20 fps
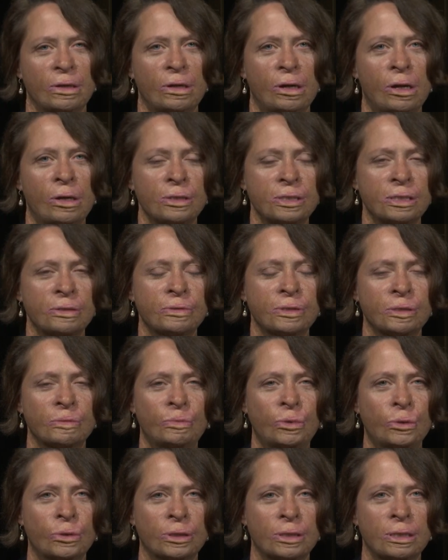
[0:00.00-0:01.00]
Also, it's
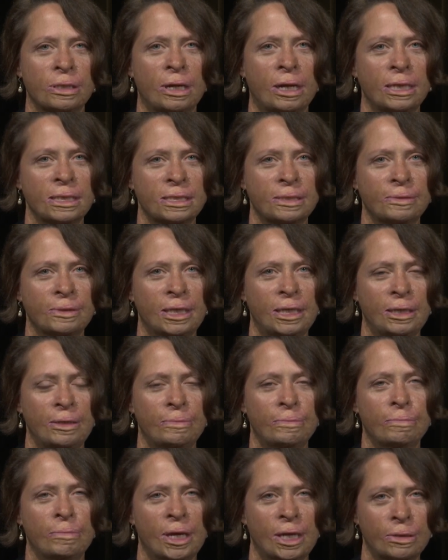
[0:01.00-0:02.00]
important not to
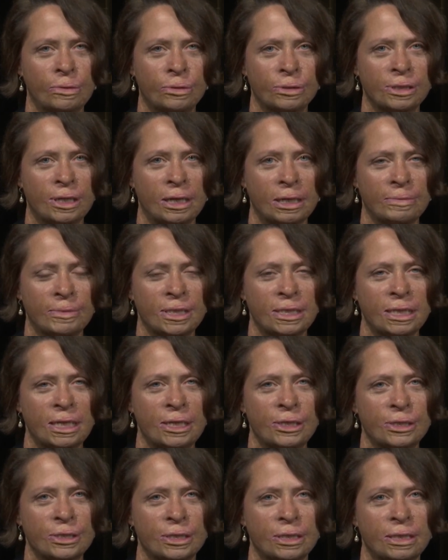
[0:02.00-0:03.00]
keep medical
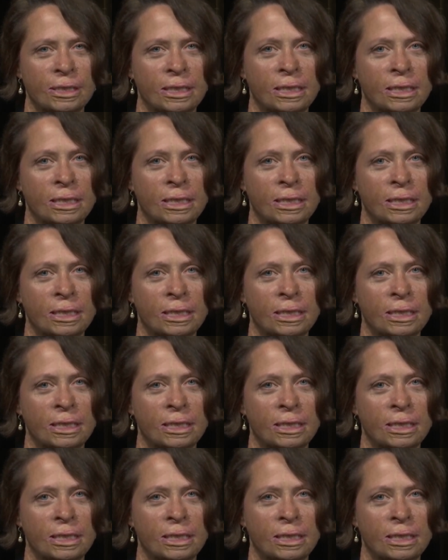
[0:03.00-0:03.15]
documentation